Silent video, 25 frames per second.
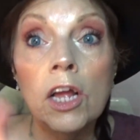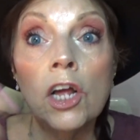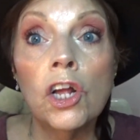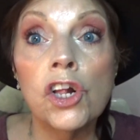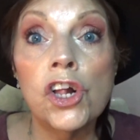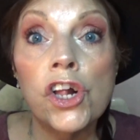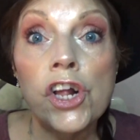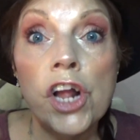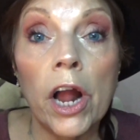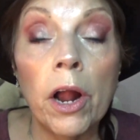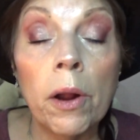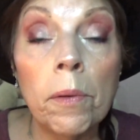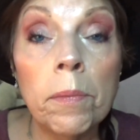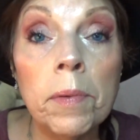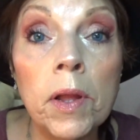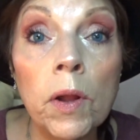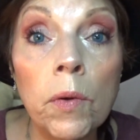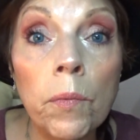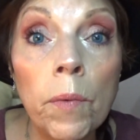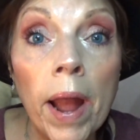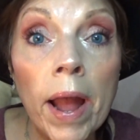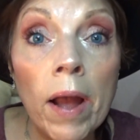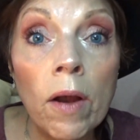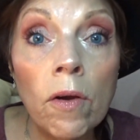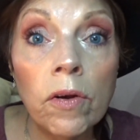Share me
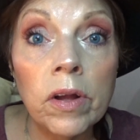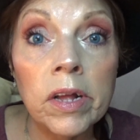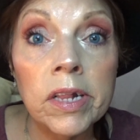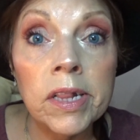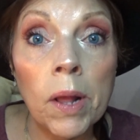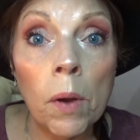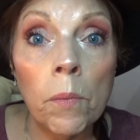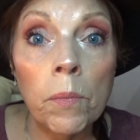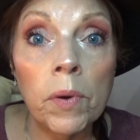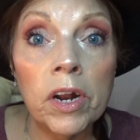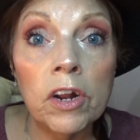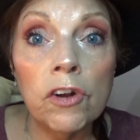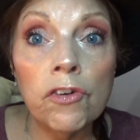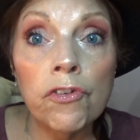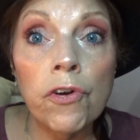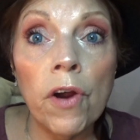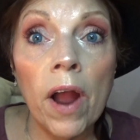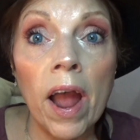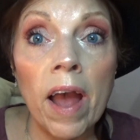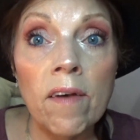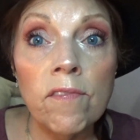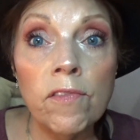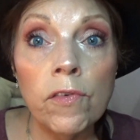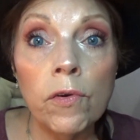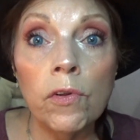around because I want to
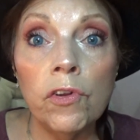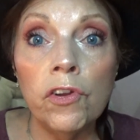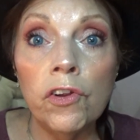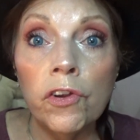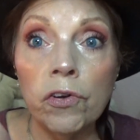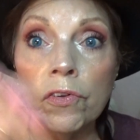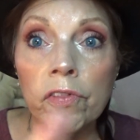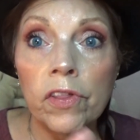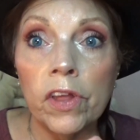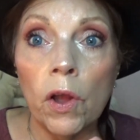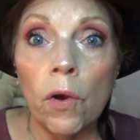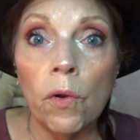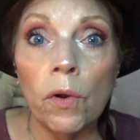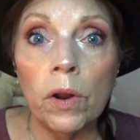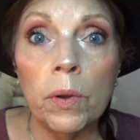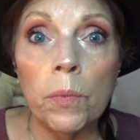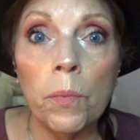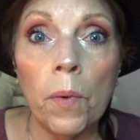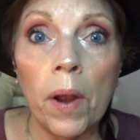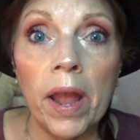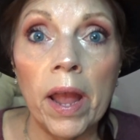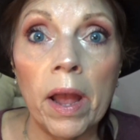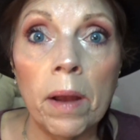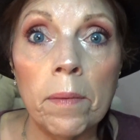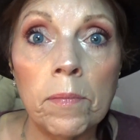travel and you're the only
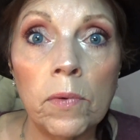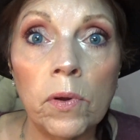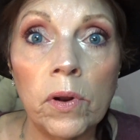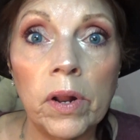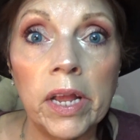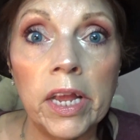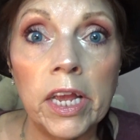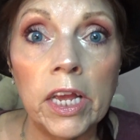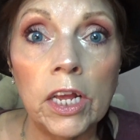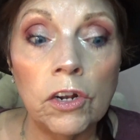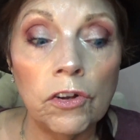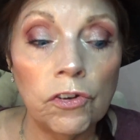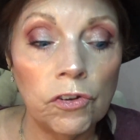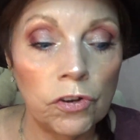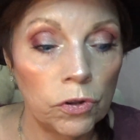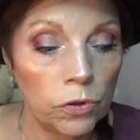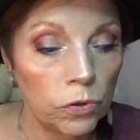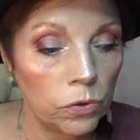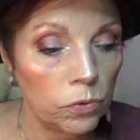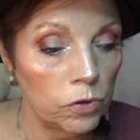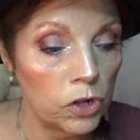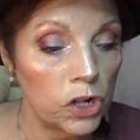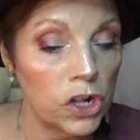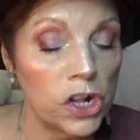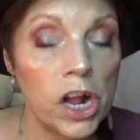way I'm going to get
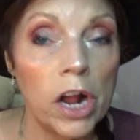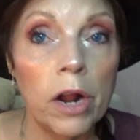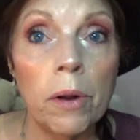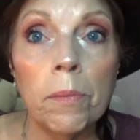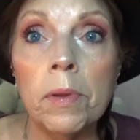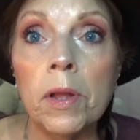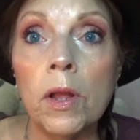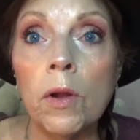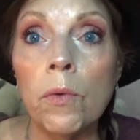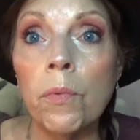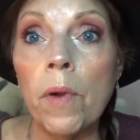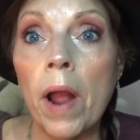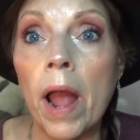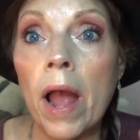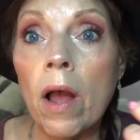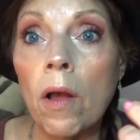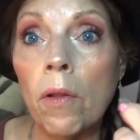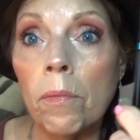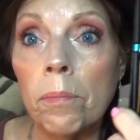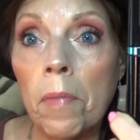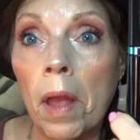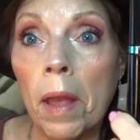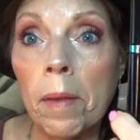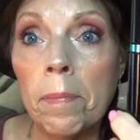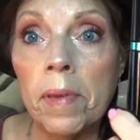to. Share me
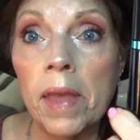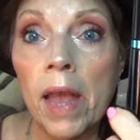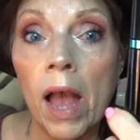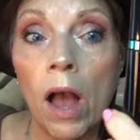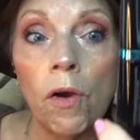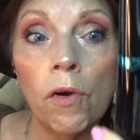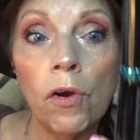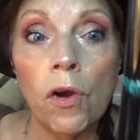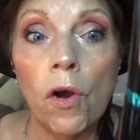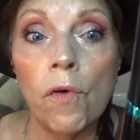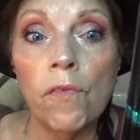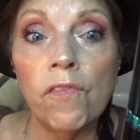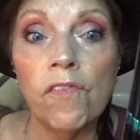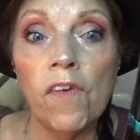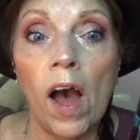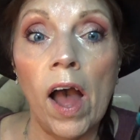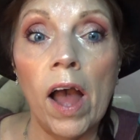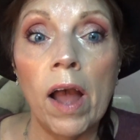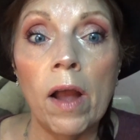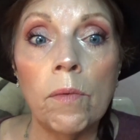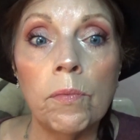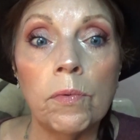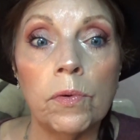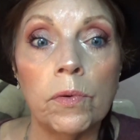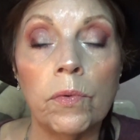around. Maybe I'll go
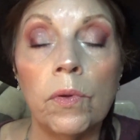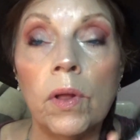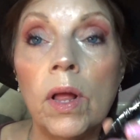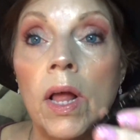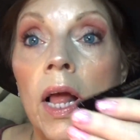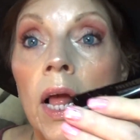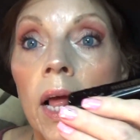viral.